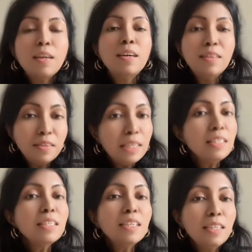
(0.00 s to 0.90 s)
The
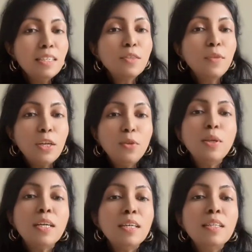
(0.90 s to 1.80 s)
reason is, when you
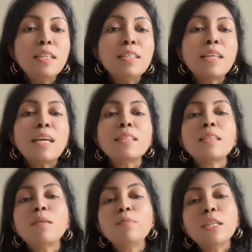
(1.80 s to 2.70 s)
learn this as a
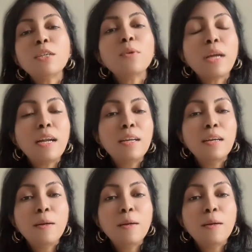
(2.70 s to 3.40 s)
subject, you can